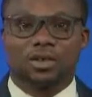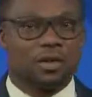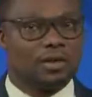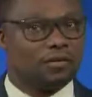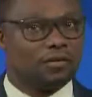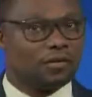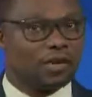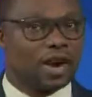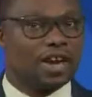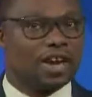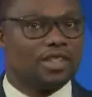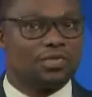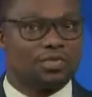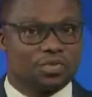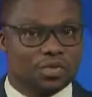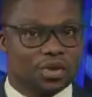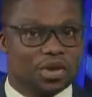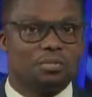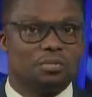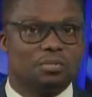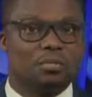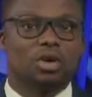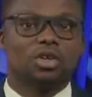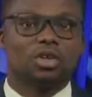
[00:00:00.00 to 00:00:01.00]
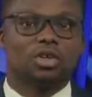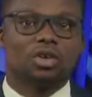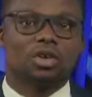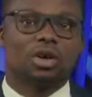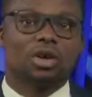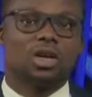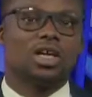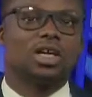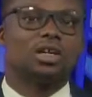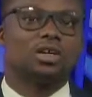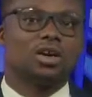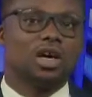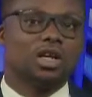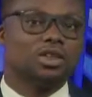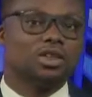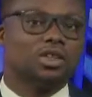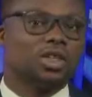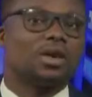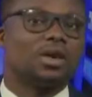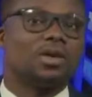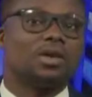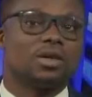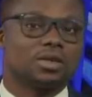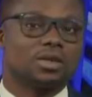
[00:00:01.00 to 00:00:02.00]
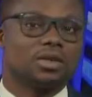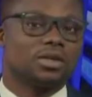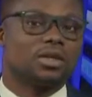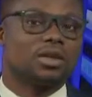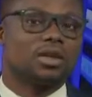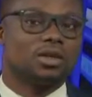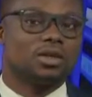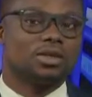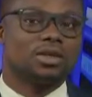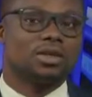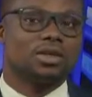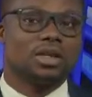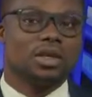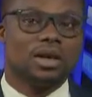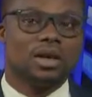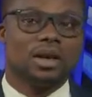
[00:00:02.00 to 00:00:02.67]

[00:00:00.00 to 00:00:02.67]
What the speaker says: find 3 more Dollar General stores